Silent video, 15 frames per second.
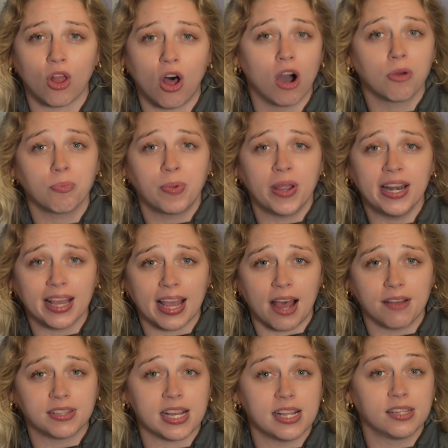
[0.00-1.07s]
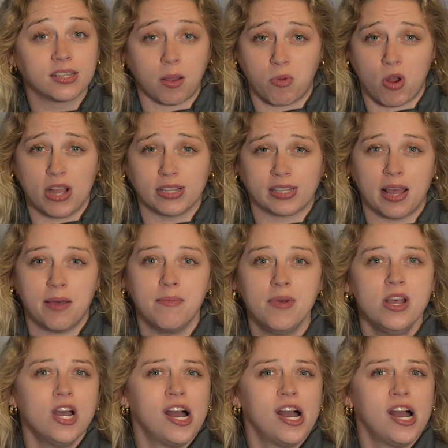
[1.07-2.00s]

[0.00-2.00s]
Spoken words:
long PDFs and summarize them,